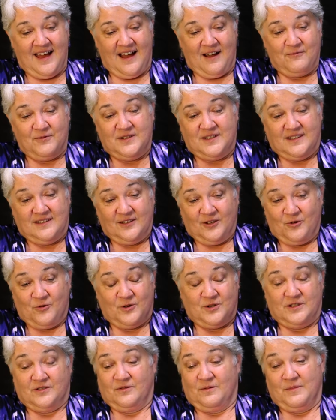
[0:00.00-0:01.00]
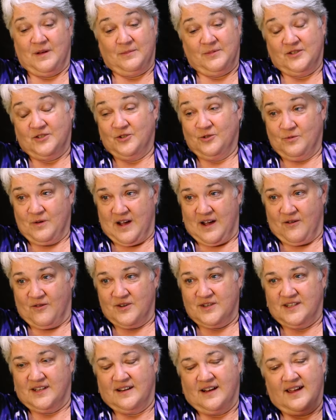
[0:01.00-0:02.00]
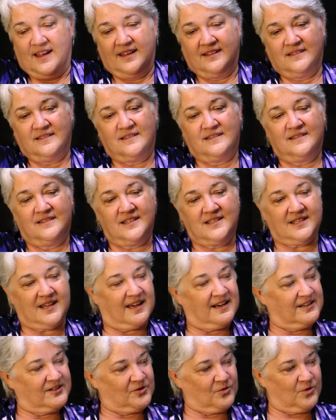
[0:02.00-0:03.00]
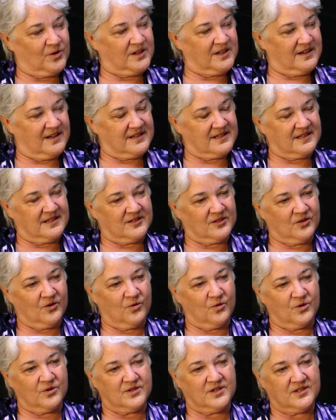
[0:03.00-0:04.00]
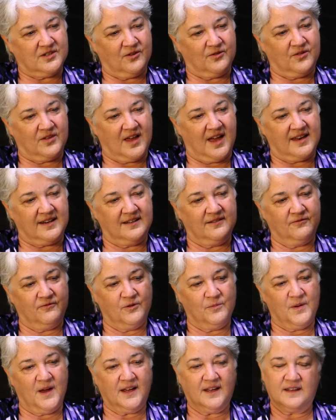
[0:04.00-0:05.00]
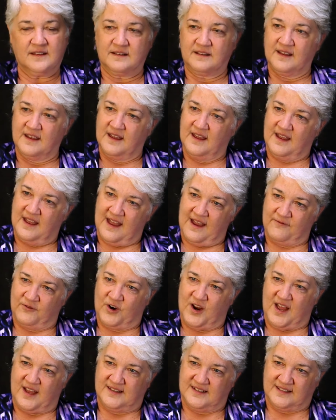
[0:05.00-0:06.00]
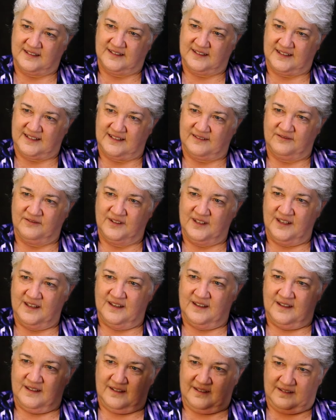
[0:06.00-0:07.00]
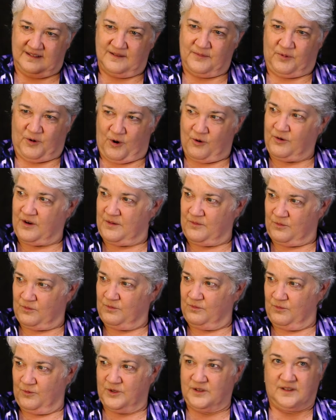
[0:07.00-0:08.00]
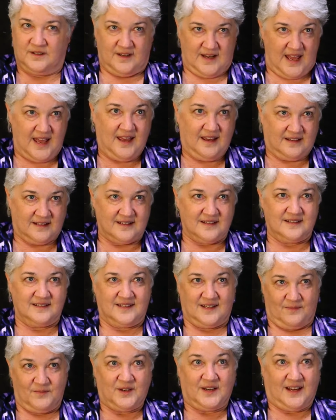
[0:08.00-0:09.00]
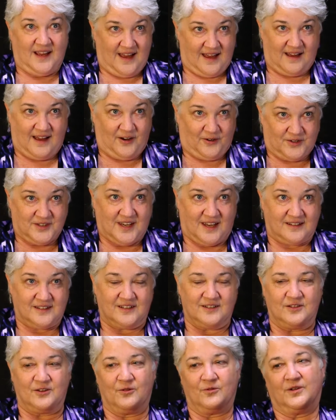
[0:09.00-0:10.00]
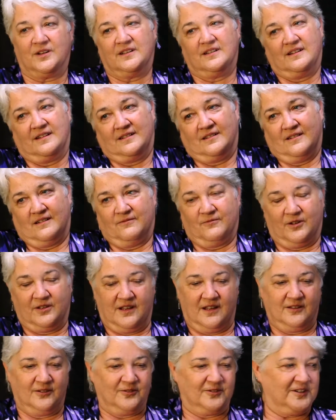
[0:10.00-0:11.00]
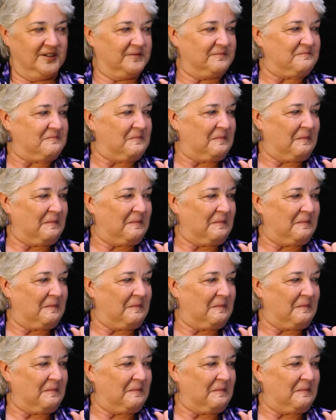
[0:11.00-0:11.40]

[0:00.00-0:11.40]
I was in the course for maybe 2 hours, and I had decided to organize this course so that if Rebecca ever had to leave, the program wouldn't end. Somebody else had to know it, and I thought, well, I'll learn it.